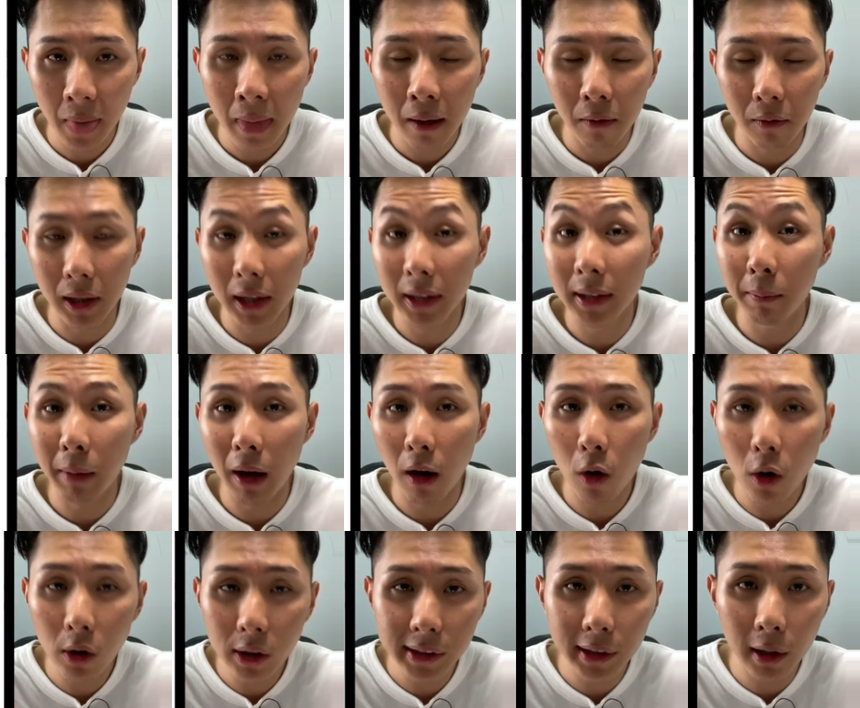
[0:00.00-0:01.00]
We learned about
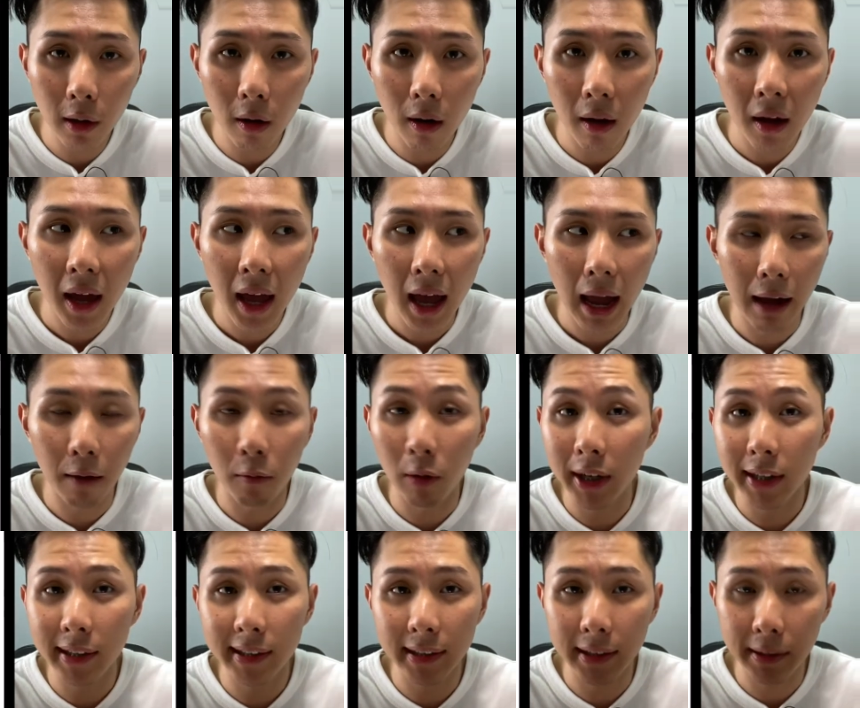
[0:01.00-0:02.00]
Hooke's law and
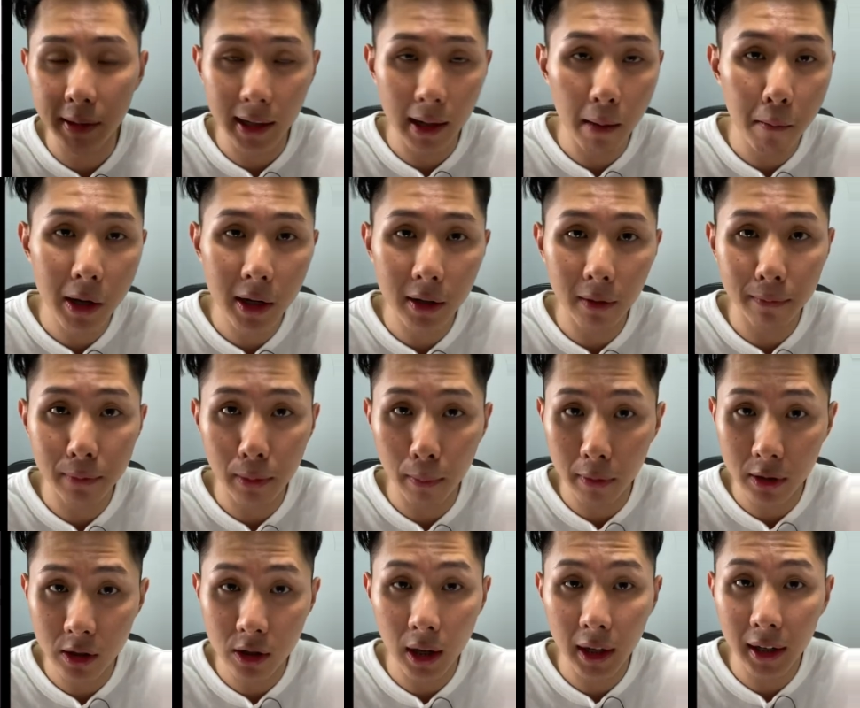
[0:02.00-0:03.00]
what is the limit of
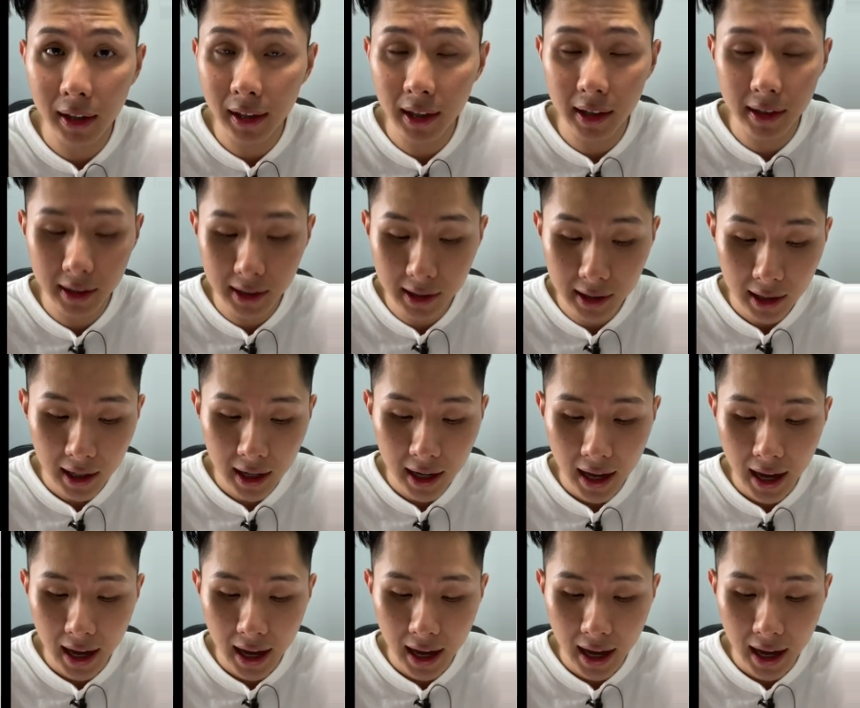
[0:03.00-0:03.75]
proportionality.